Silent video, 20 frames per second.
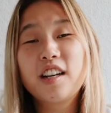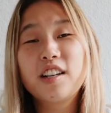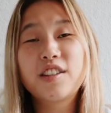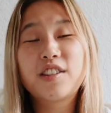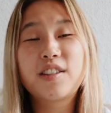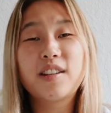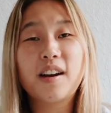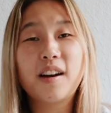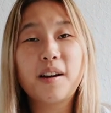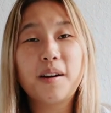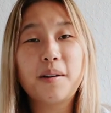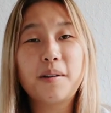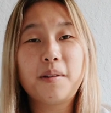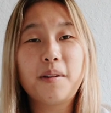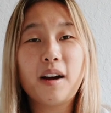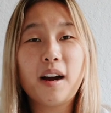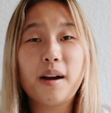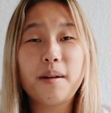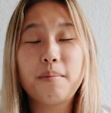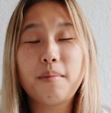
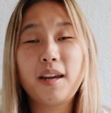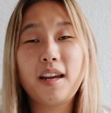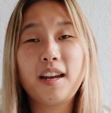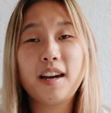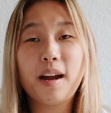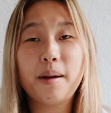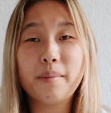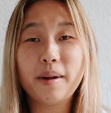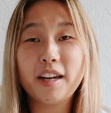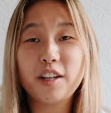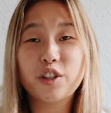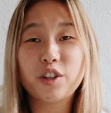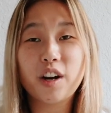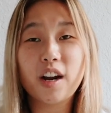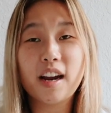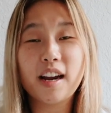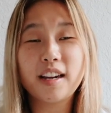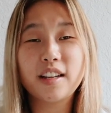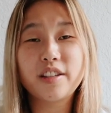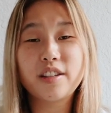So, I mean, I might
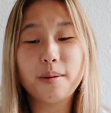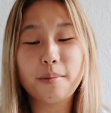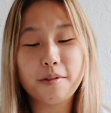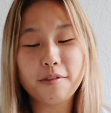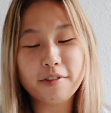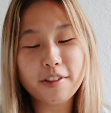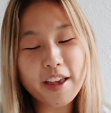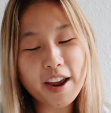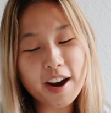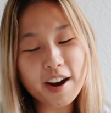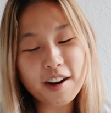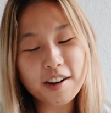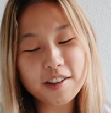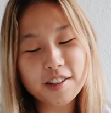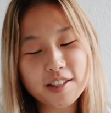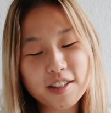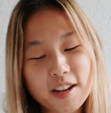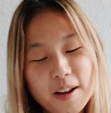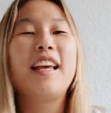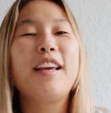try some of
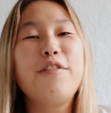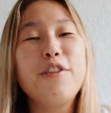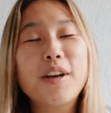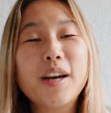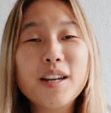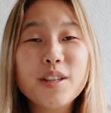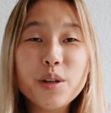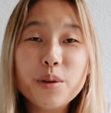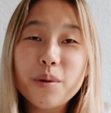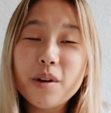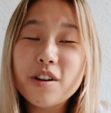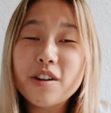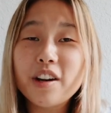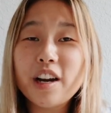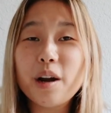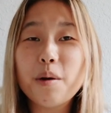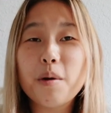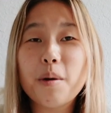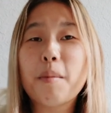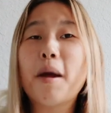theirs. If you guys are
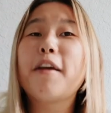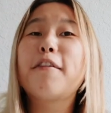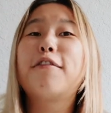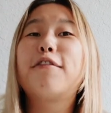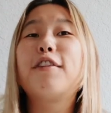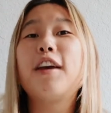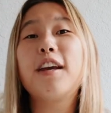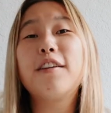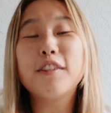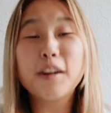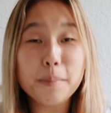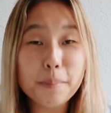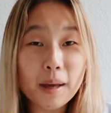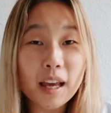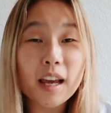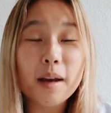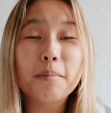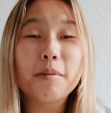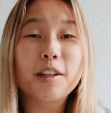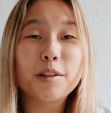wondering what my favorite
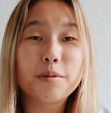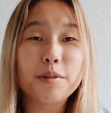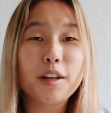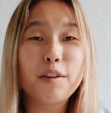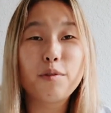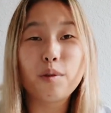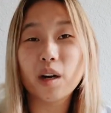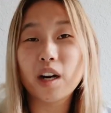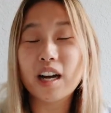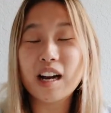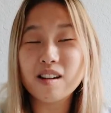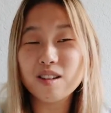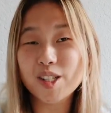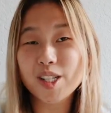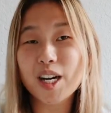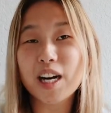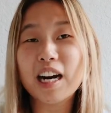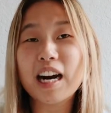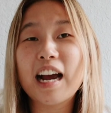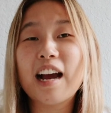Pamela Reif workouts
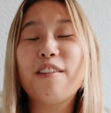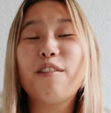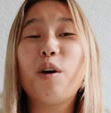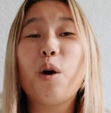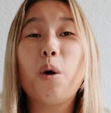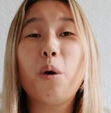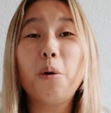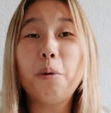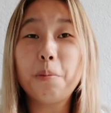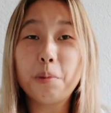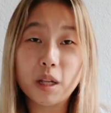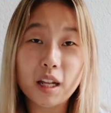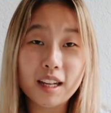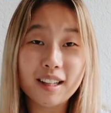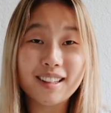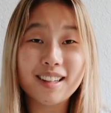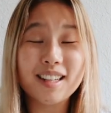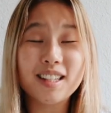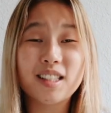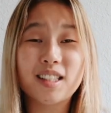are, I have a whole
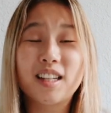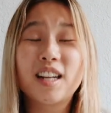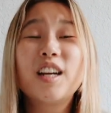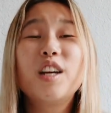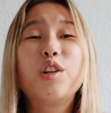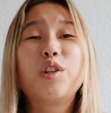playlist.